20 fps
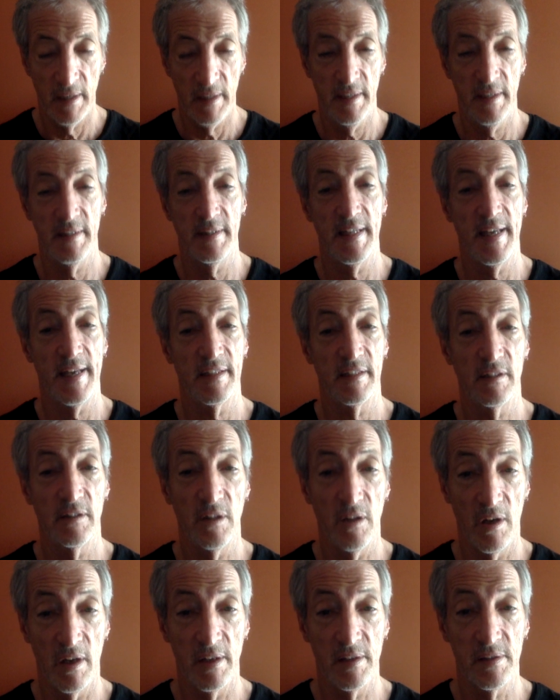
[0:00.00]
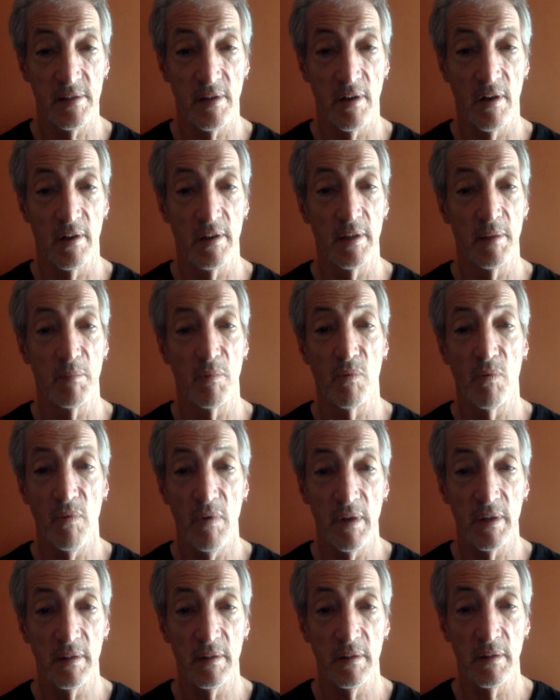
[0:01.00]
in that clause are, number
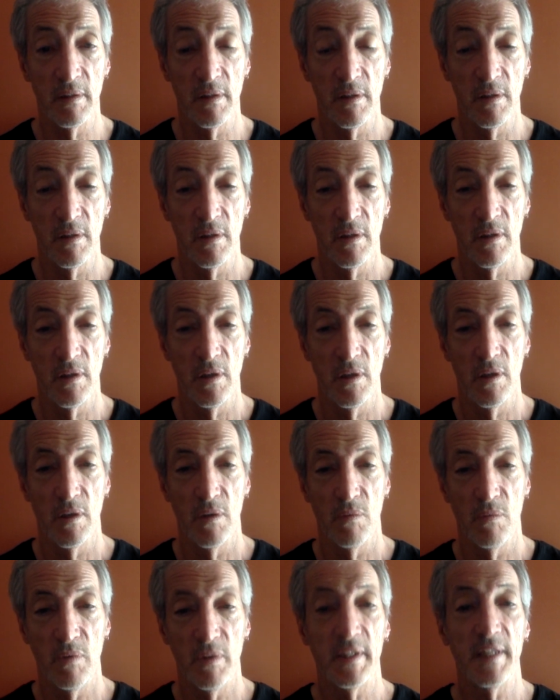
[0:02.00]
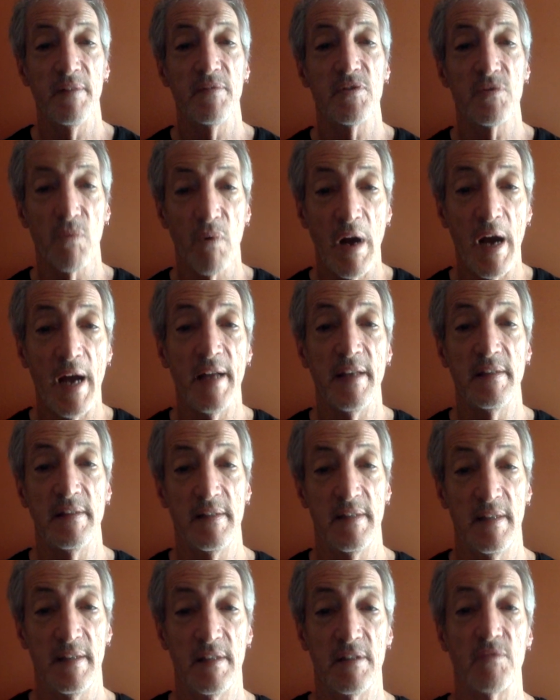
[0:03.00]
one, what gives rise
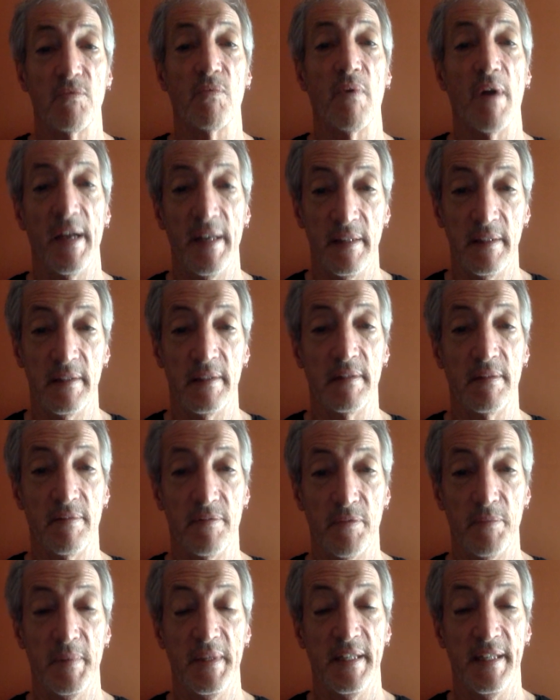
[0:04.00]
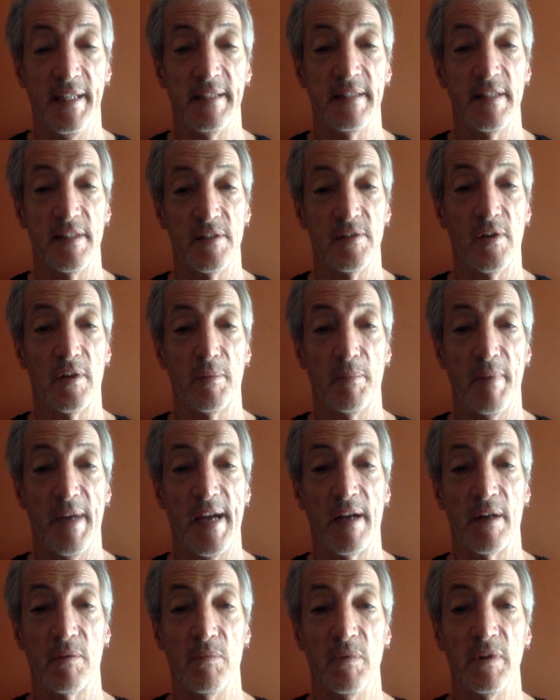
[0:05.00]
to this right for me to get the song
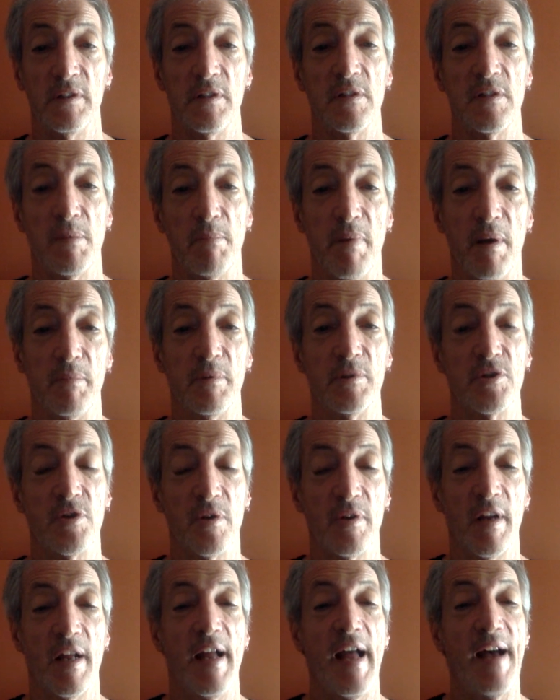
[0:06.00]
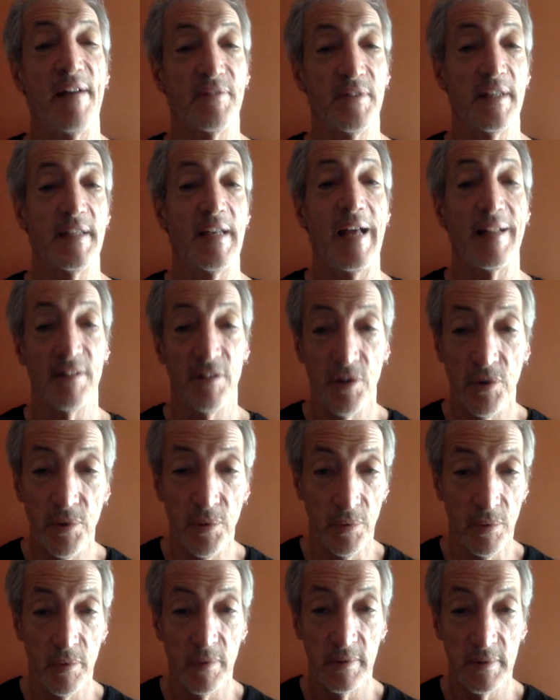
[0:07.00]
back? What does the publisher have to not
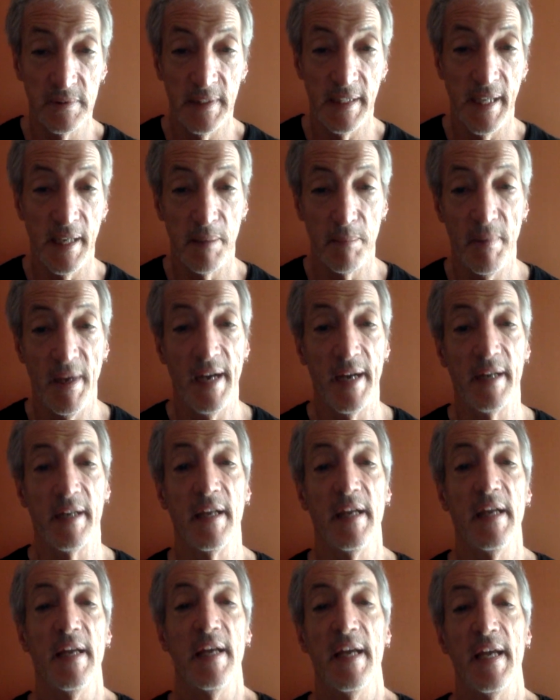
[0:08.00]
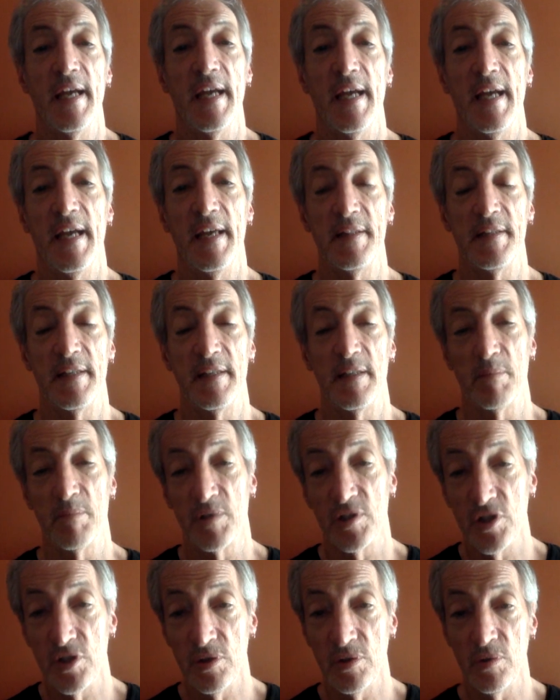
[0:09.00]
do to get them back? And then number
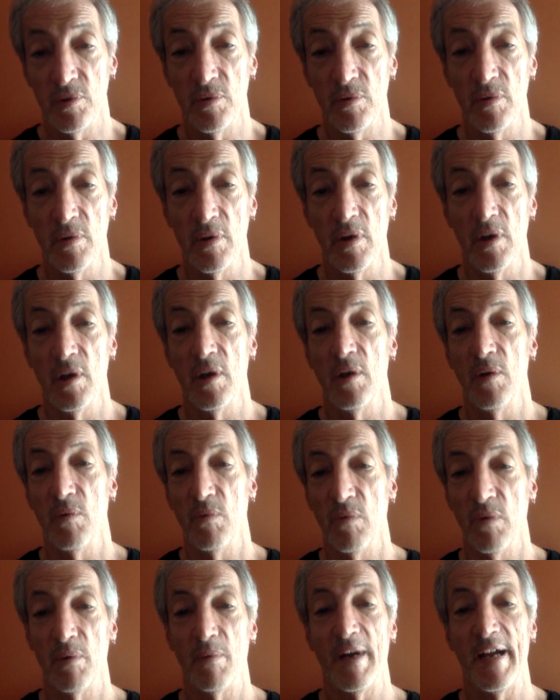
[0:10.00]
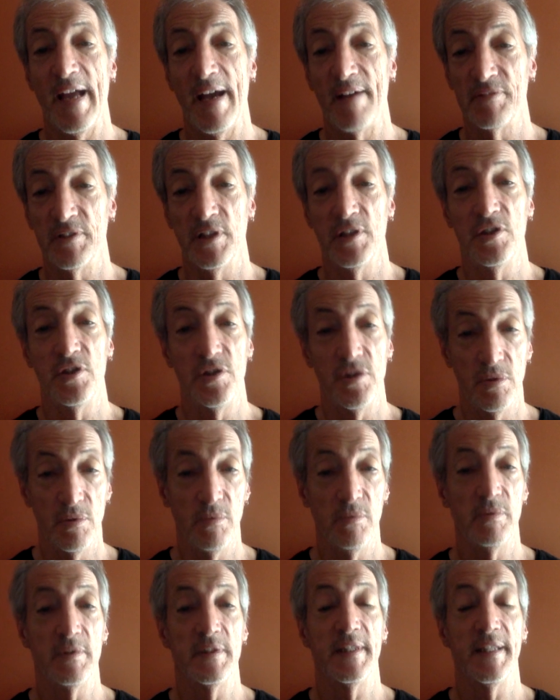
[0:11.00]
two, what do I have to
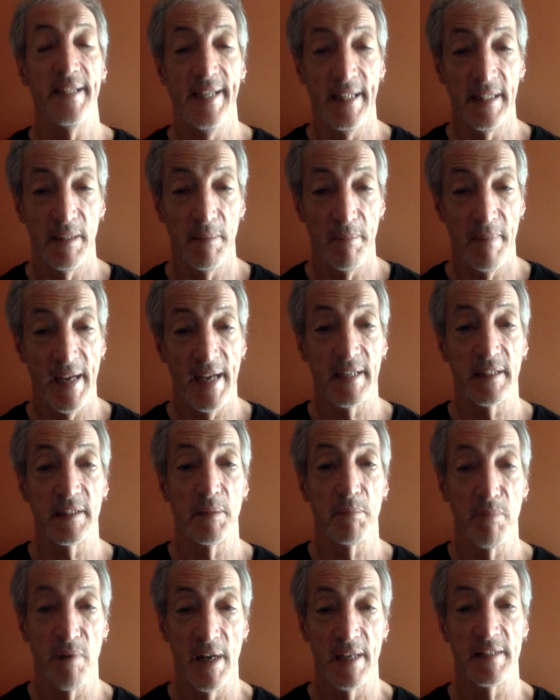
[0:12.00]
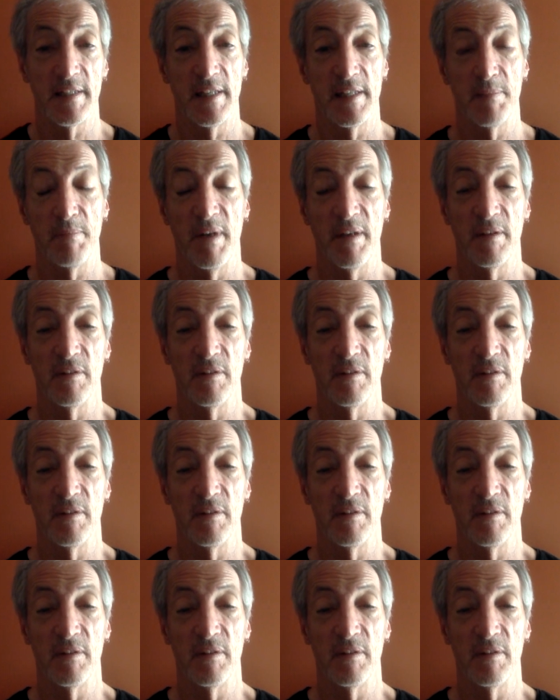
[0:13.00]
do to get them back, the process